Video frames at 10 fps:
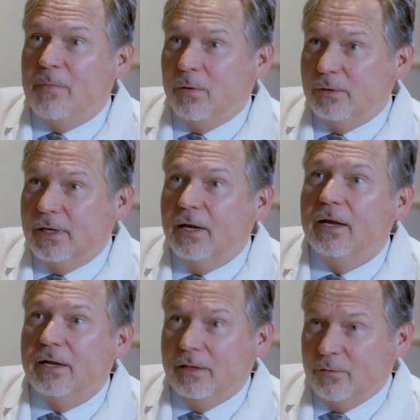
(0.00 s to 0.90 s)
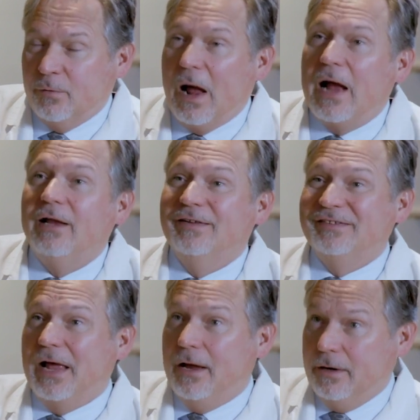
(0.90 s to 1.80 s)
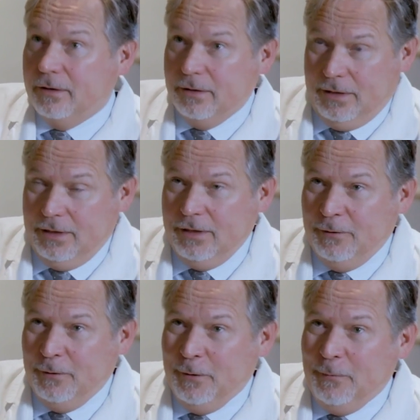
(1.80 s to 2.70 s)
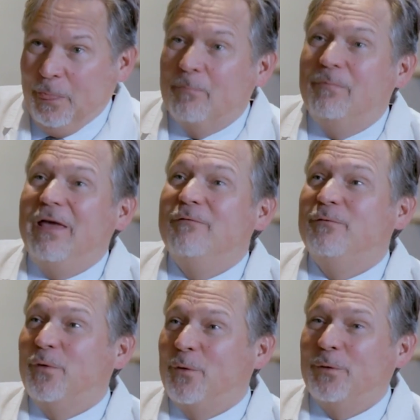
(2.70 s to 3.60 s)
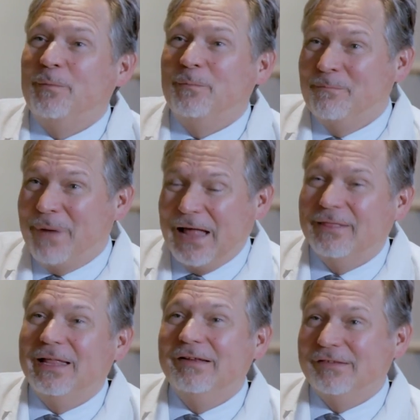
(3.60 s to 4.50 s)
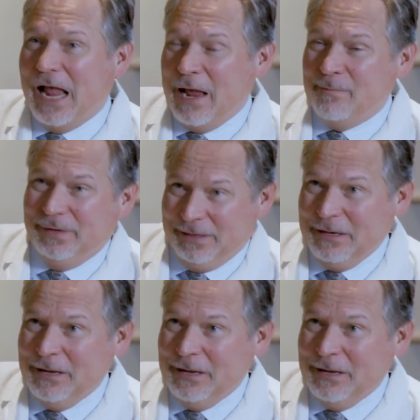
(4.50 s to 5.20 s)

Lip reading: about clinical trials early, before bad things happen.